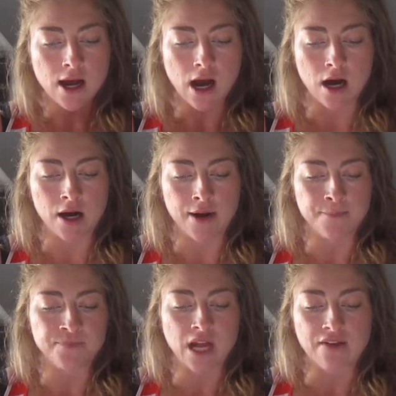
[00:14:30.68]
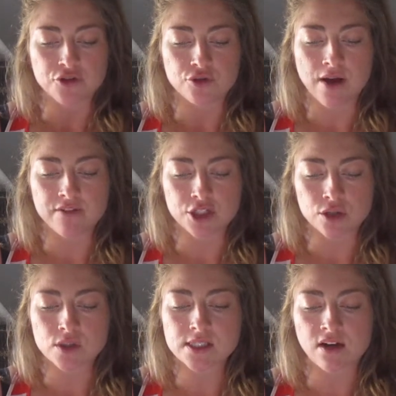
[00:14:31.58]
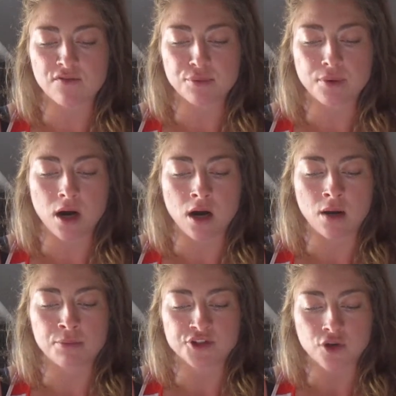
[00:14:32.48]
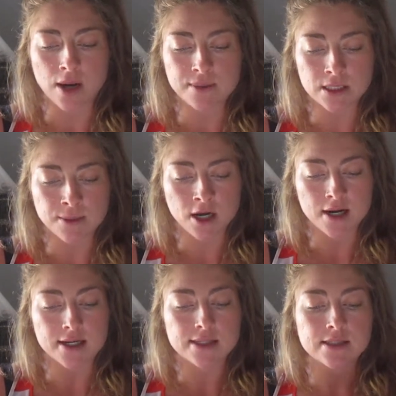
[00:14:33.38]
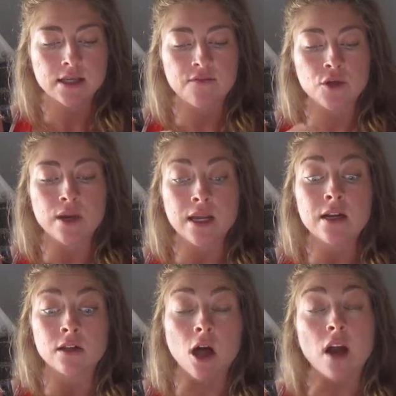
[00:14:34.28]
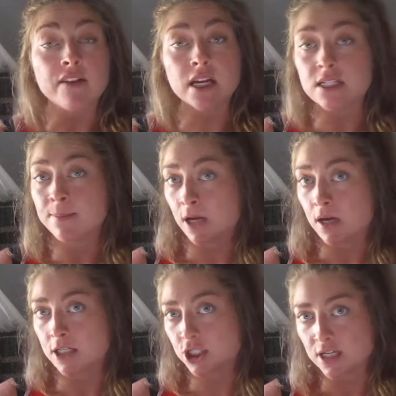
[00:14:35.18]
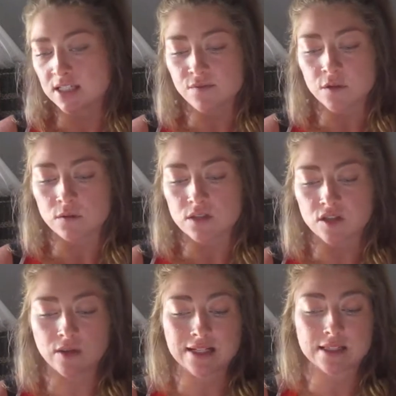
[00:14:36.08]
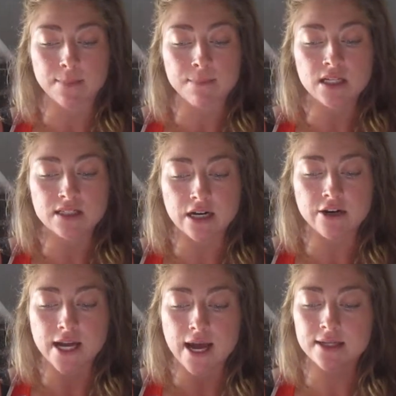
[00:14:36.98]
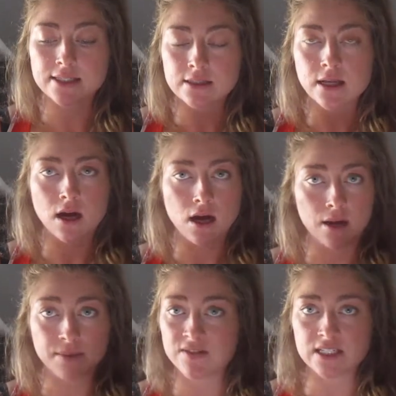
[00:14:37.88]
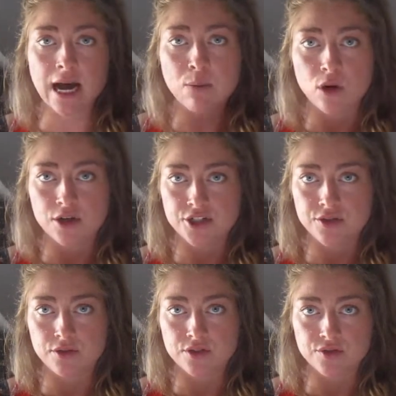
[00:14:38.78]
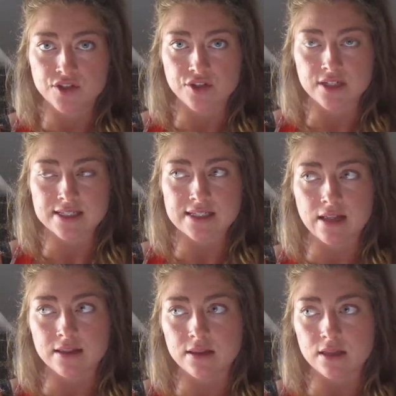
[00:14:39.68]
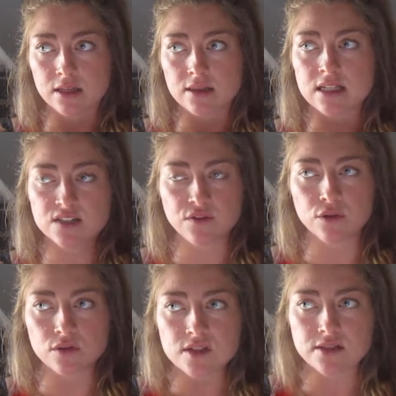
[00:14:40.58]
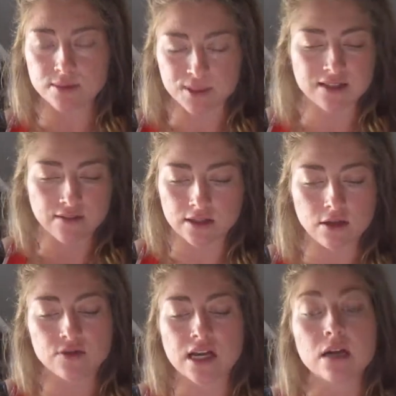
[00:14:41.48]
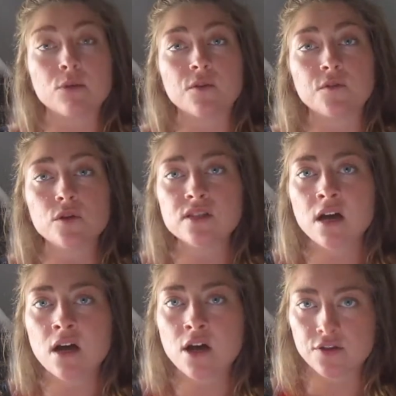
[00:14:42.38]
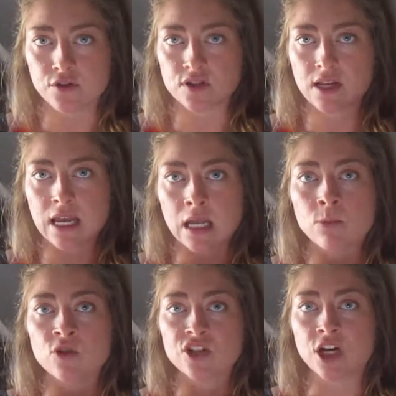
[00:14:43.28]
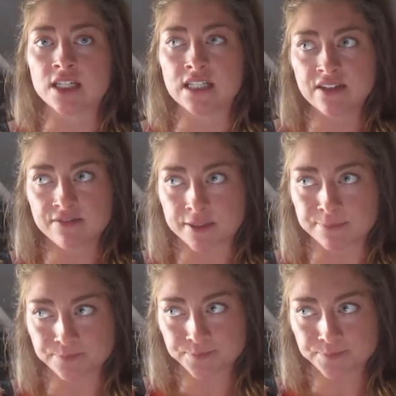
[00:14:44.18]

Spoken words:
After you have a dose of prescribed antibiotics, if you eat a lot of antibiotic trace foods, so that's like meat, dairy, eggs, even tap water to a certain extent, these foods, specifically those animal foods, those animals are given